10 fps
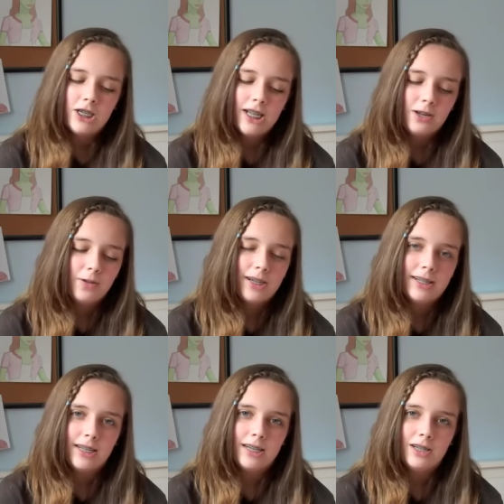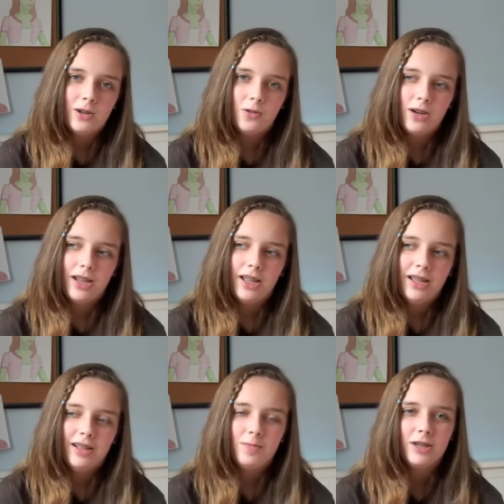Dick Grayson told,
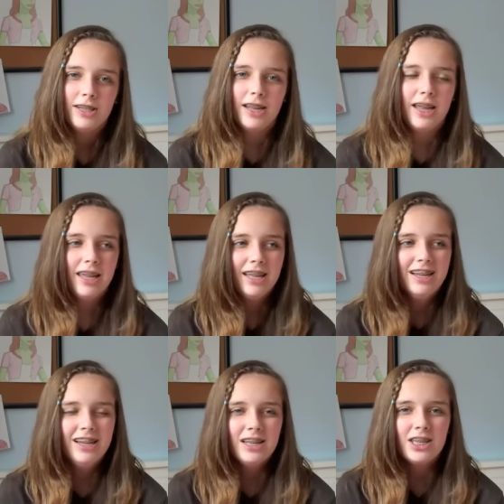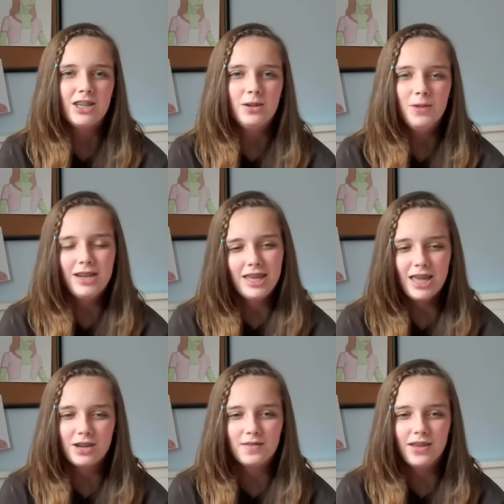was like, good way to
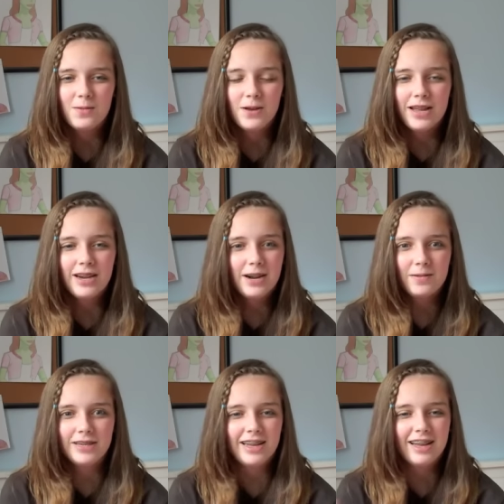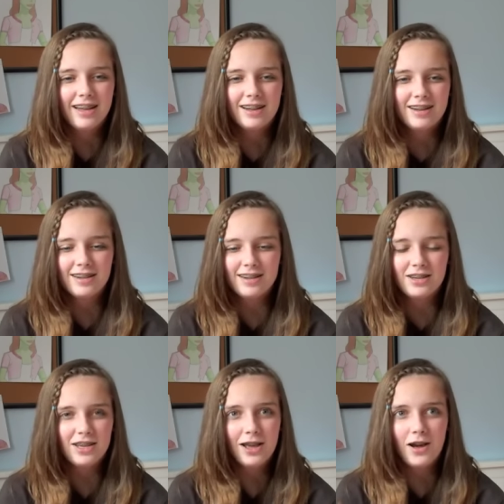get your feet wet, and I was like,
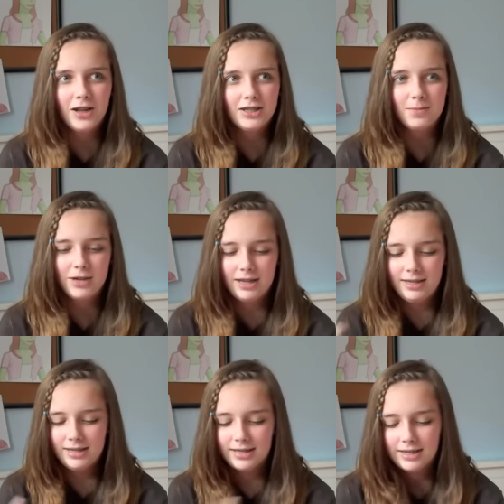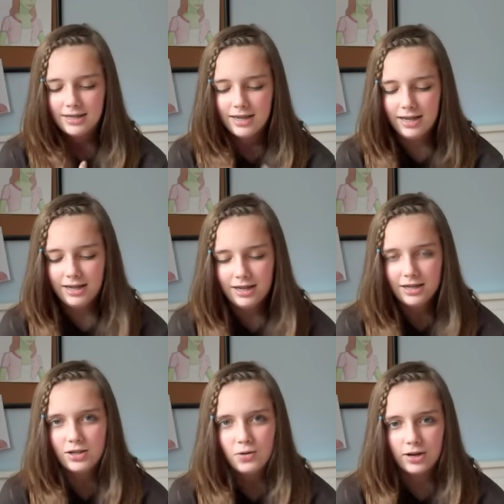awesomeness,
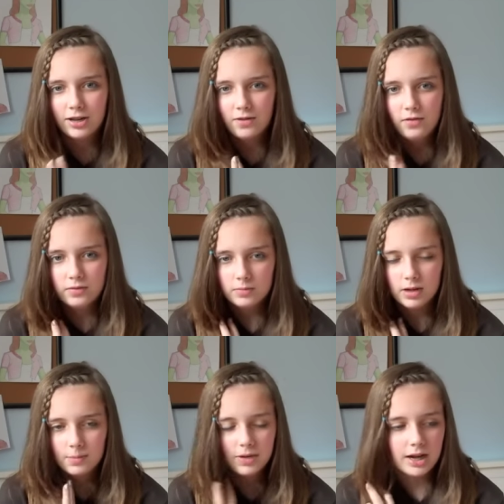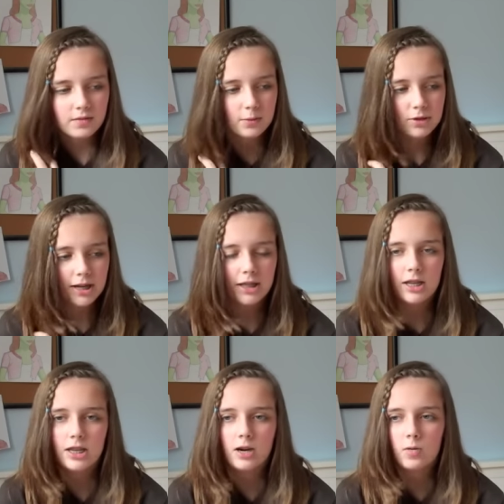sort of. I'm kind of upset
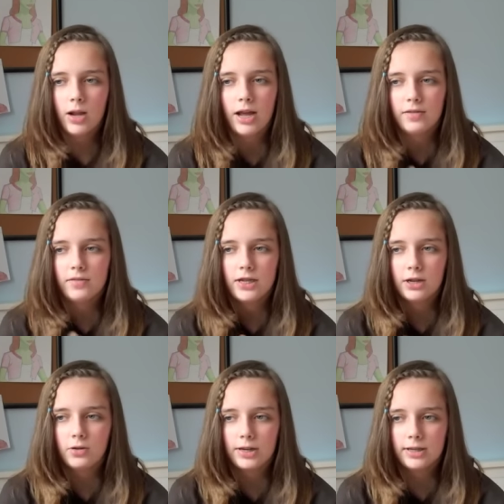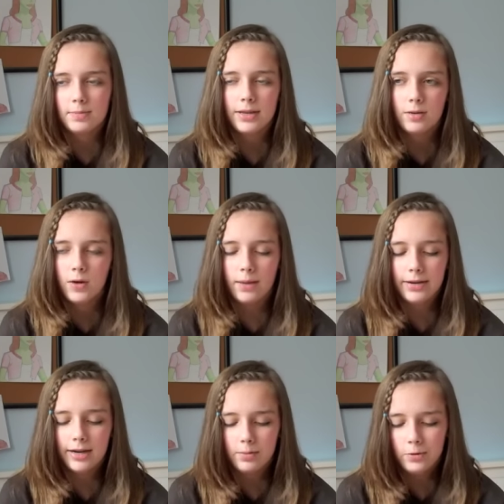that they don't have Dick Grayson being
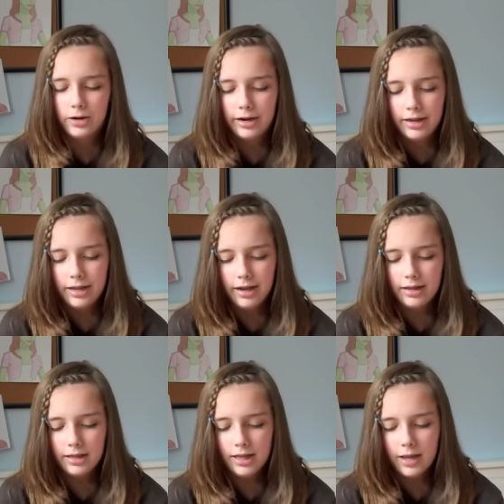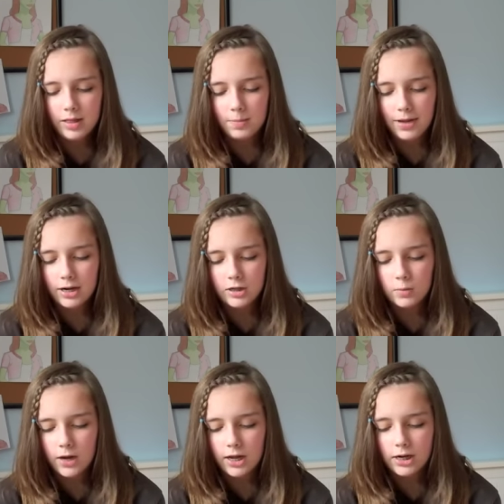Robin anymore. And then they had the Beta
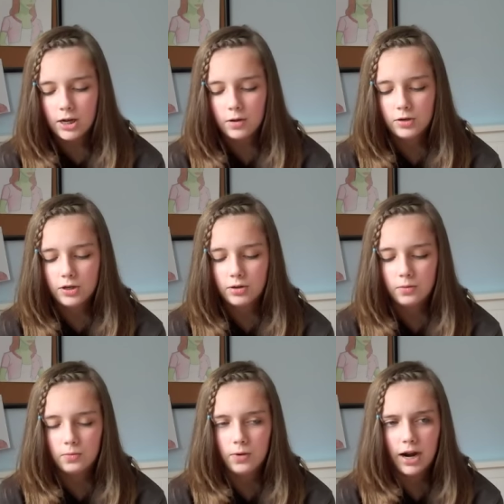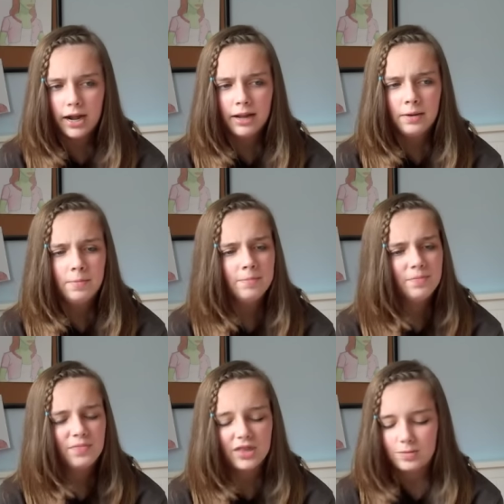Squad go to Ryan,
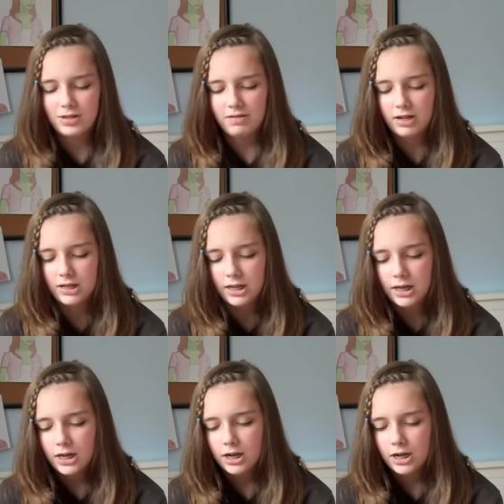I believe that's